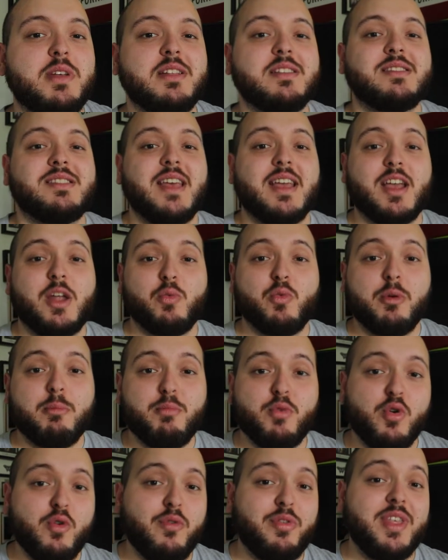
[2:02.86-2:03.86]
means they can
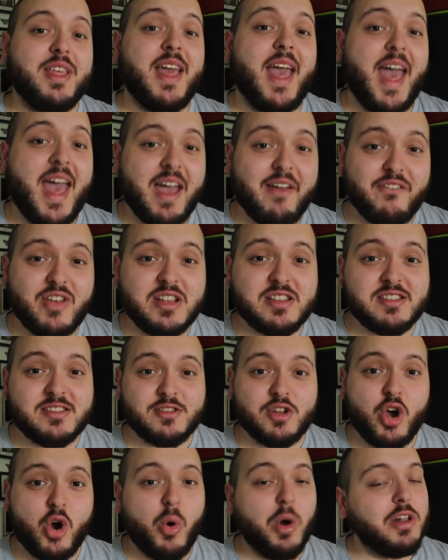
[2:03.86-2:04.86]
remove the heavy
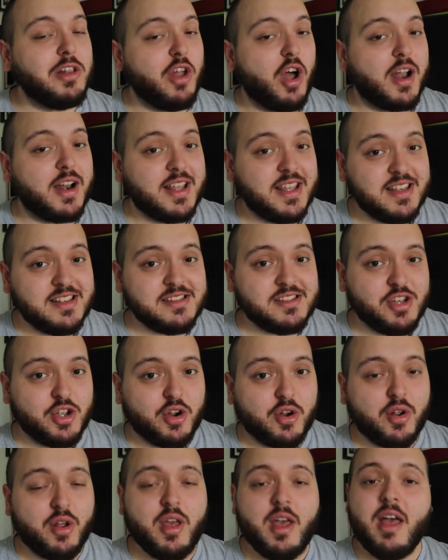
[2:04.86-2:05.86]
snow a lot
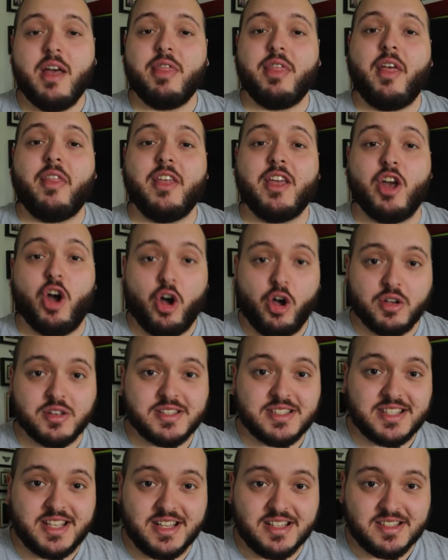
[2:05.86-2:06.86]
easier than the all
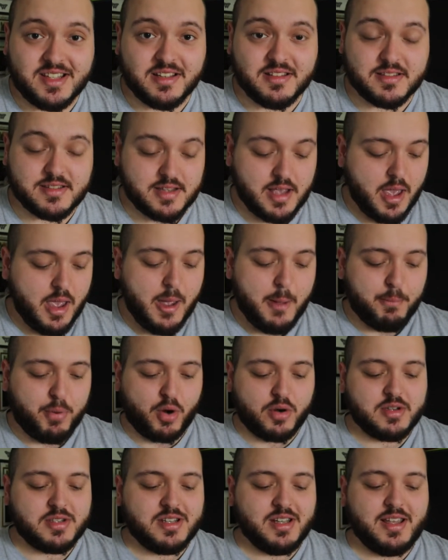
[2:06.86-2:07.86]
seasons.
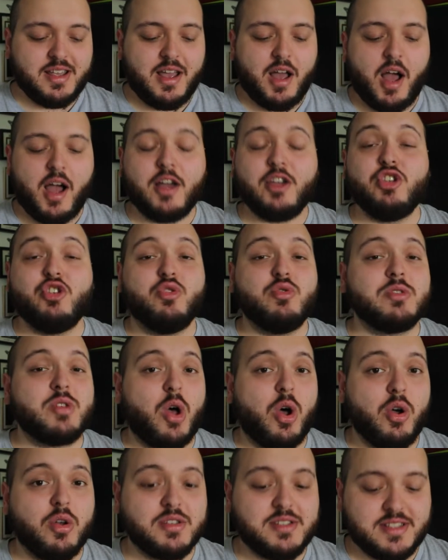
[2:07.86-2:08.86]
Personally, I use
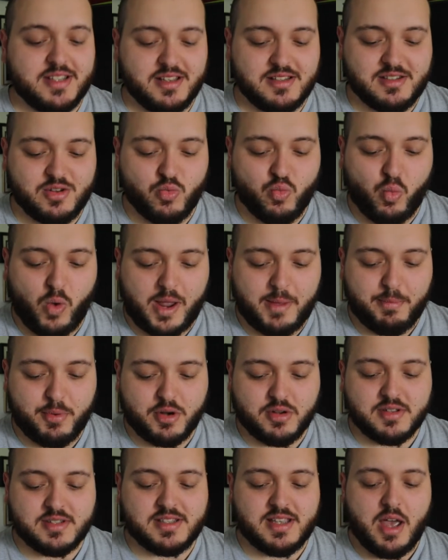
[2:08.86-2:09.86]
all season
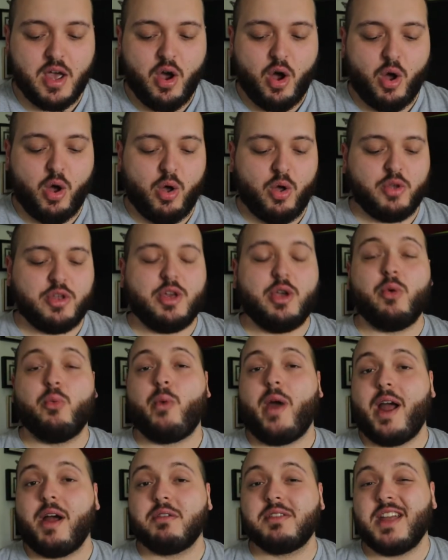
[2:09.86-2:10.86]
wipers all year
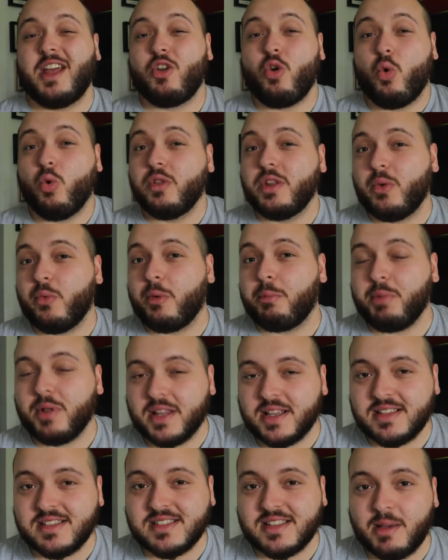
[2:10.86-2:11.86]
round and only
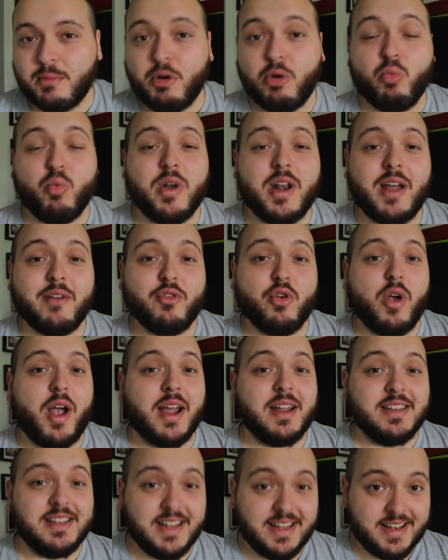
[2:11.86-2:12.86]
replace them whenever
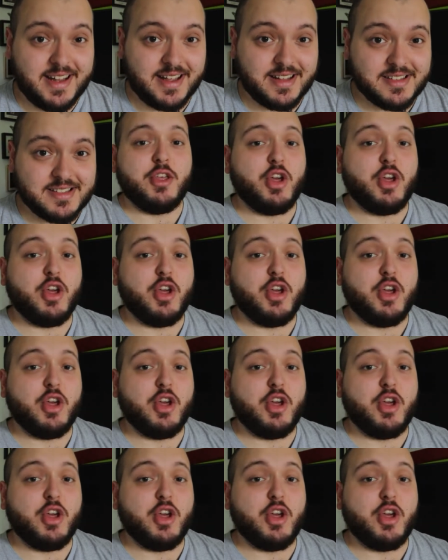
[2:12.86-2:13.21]
I need it.